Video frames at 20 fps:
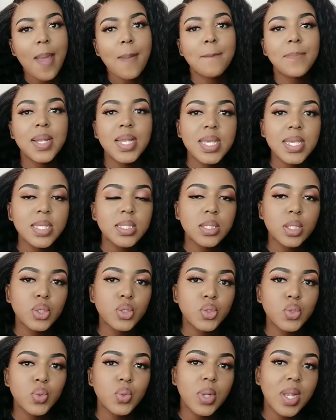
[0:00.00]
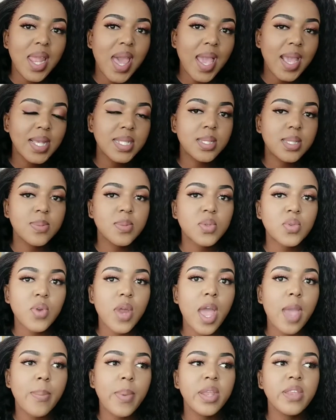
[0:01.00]
Please do like and
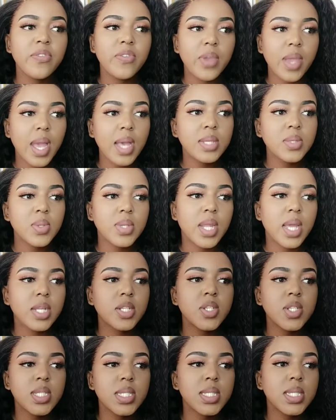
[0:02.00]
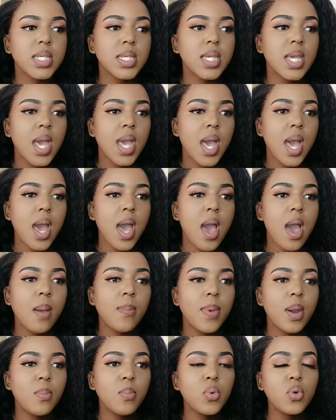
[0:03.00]
subscribe, and if you guys would like to see
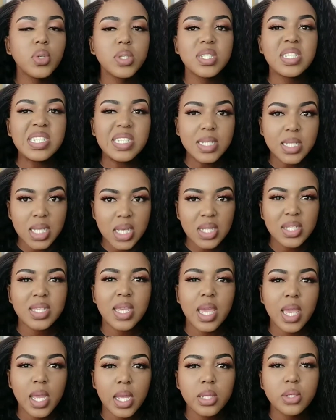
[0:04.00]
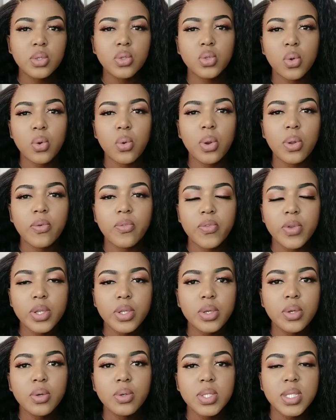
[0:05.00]
more detailed hair tutorial
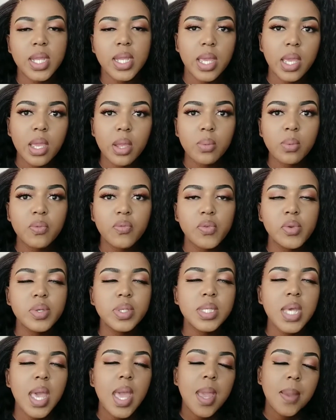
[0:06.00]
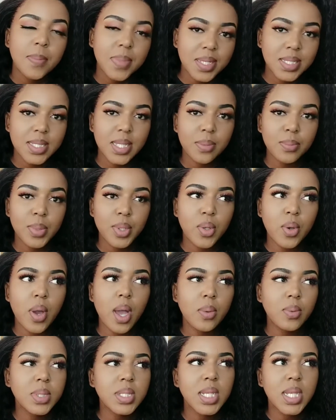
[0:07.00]
videos and hair reviews, please let me know.
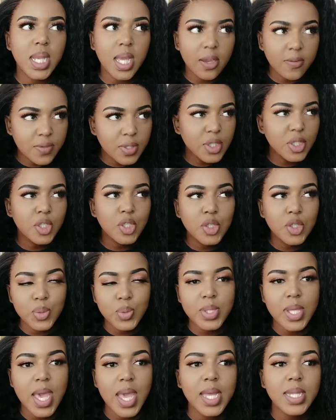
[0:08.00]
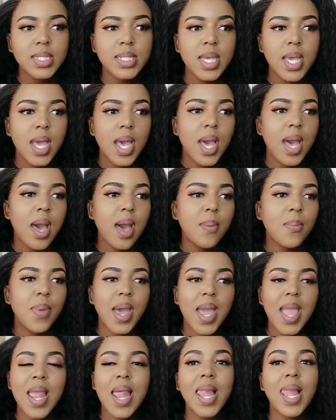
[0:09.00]
I would love to do that.
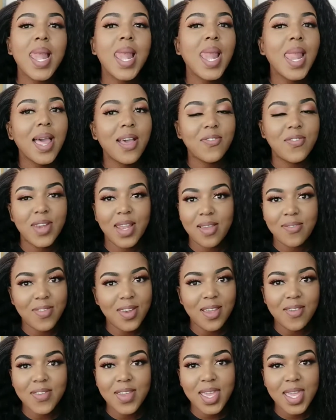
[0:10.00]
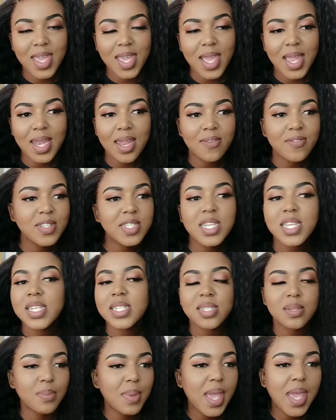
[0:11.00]
I love hair. I love
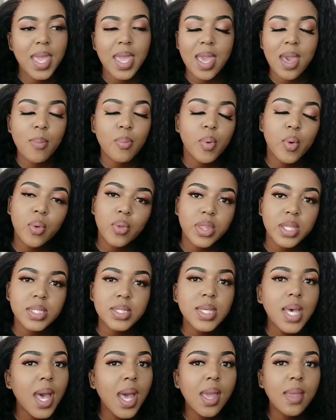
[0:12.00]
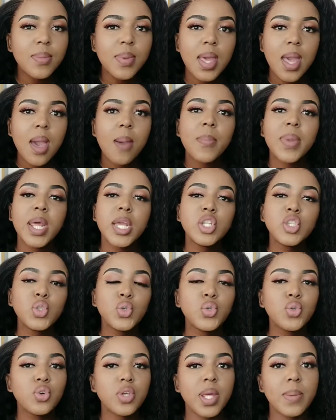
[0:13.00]
changing my hair up all the time, but I do
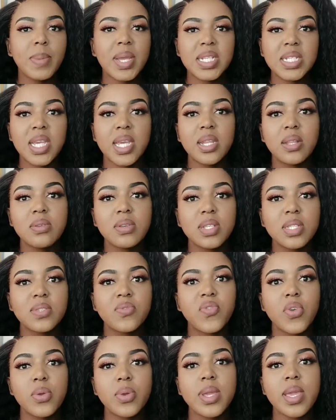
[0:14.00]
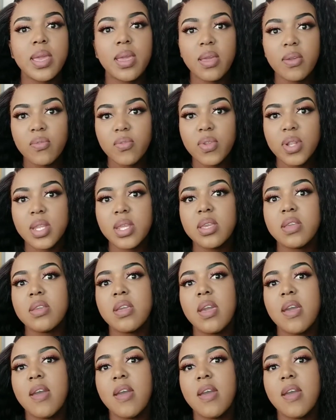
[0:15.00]
know that my channel is very heavily